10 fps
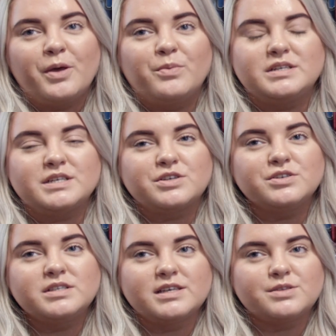We
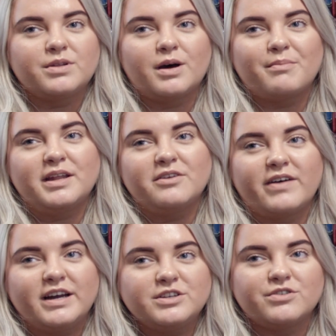discussed this with our
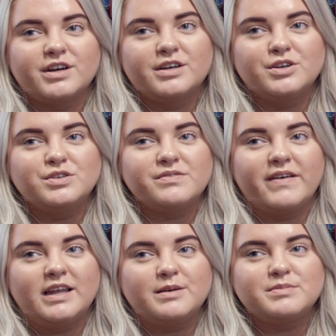manufacturer, who
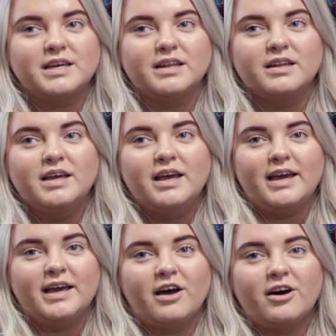developed an
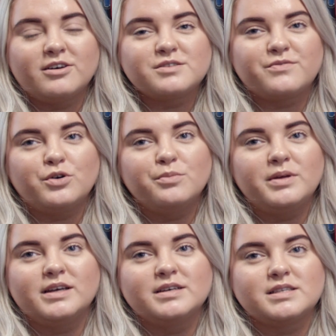enhanced
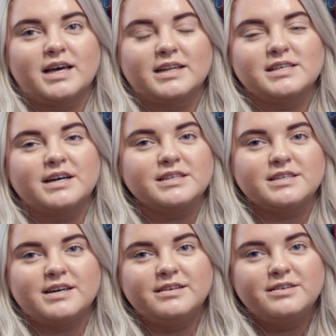formula
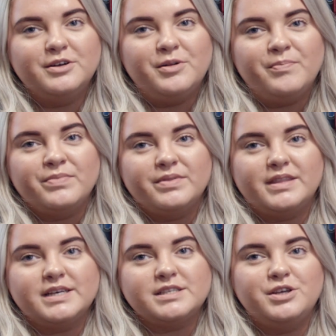sanitizer.
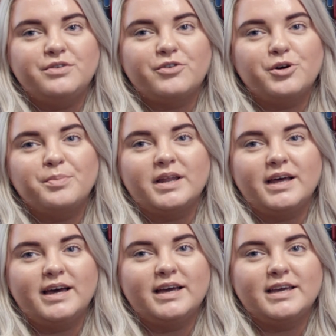This new
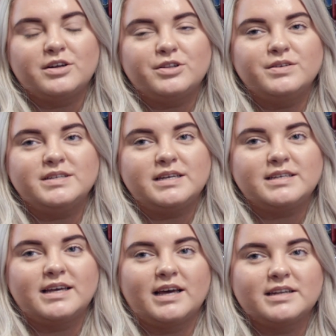formula included
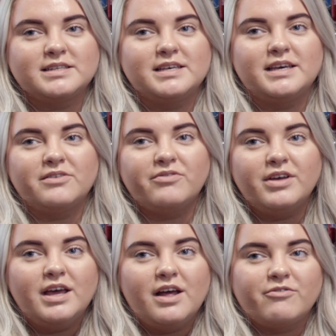an additive
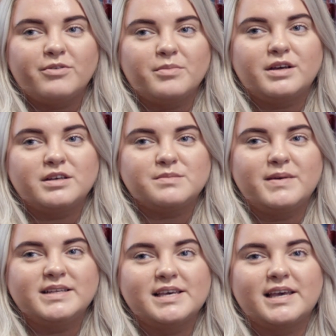from the
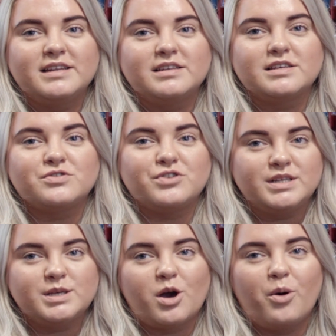cosmetic
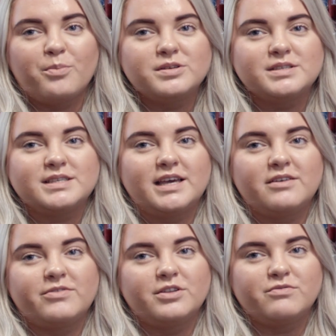industry to
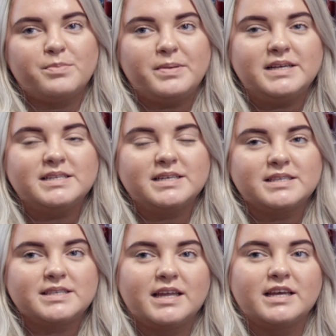compensate for the repeated
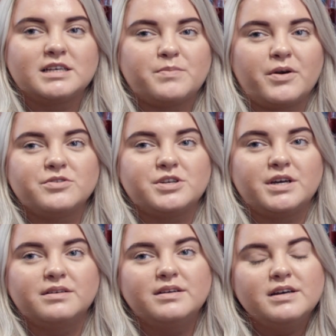skin exposure
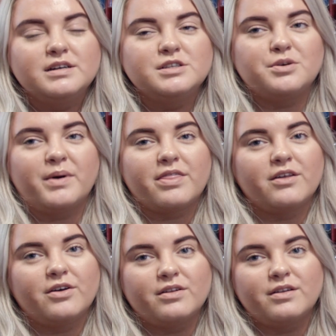to
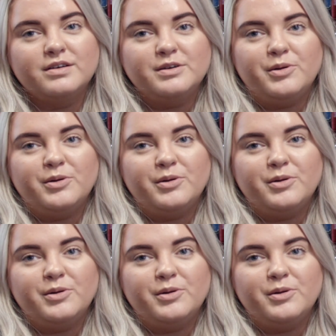ethanol.